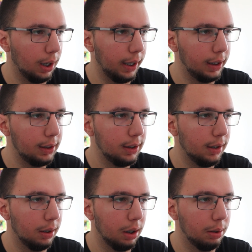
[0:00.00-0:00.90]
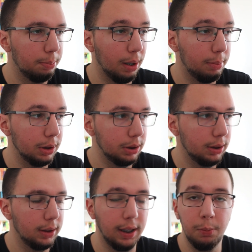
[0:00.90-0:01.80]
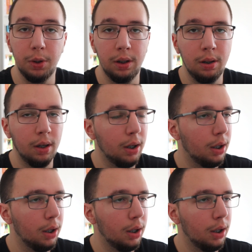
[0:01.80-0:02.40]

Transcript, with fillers: like uh, plumbers Denver,